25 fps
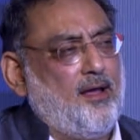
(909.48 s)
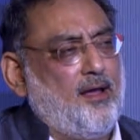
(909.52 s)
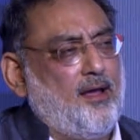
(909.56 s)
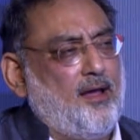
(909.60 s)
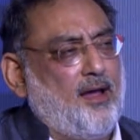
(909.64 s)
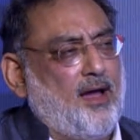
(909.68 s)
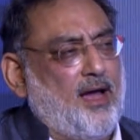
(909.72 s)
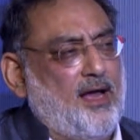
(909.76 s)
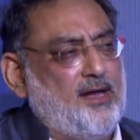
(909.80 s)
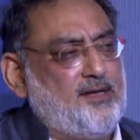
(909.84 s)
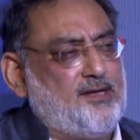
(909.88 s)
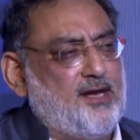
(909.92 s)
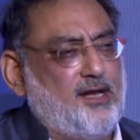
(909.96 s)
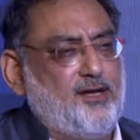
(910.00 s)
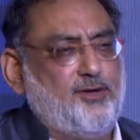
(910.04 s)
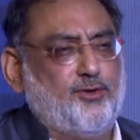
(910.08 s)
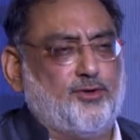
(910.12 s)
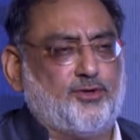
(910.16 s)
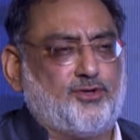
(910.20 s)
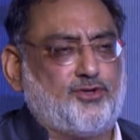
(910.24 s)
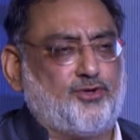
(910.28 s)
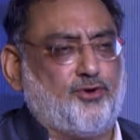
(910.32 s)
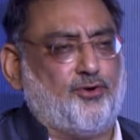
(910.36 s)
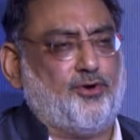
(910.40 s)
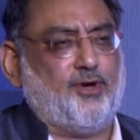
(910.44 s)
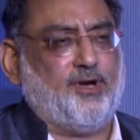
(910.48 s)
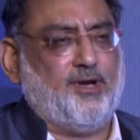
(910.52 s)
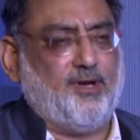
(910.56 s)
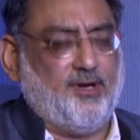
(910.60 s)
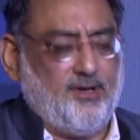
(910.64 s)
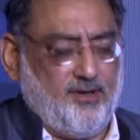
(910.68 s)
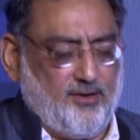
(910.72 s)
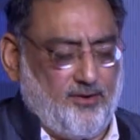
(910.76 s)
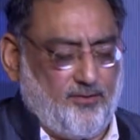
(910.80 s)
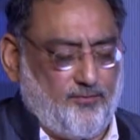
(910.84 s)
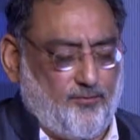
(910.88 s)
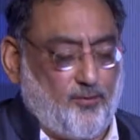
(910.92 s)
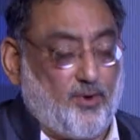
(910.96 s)
I'll tell you a story
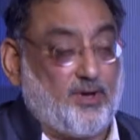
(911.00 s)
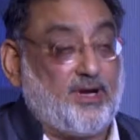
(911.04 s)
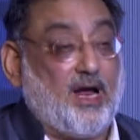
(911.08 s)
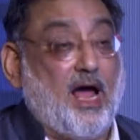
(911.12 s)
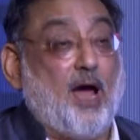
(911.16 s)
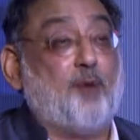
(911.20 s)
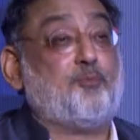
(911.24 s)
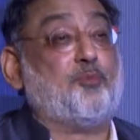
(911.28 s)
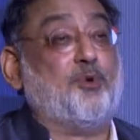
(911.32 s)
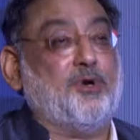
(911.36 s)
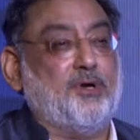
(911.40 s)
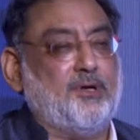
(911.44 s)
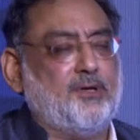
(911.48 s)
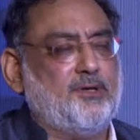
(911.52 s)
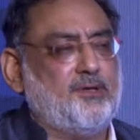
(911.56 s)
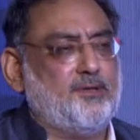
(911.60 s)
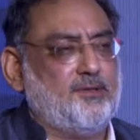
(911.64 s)
of what happened,